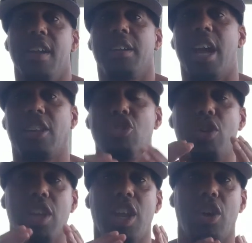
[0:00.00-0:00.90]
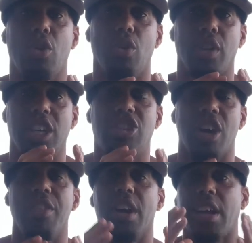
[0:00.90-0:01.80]
that you can hold each other
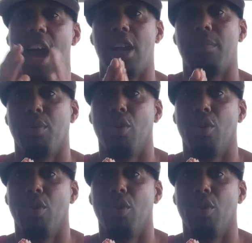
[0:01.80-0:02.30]
accountable